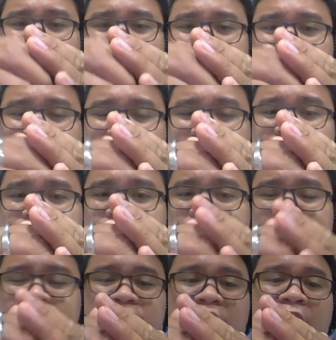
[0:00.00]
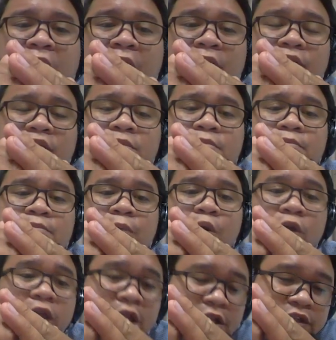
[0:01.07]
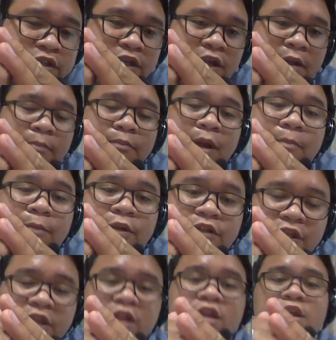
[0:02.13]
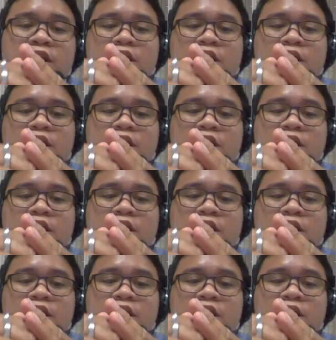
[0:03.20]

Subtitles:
But because of this inherent buoyant property,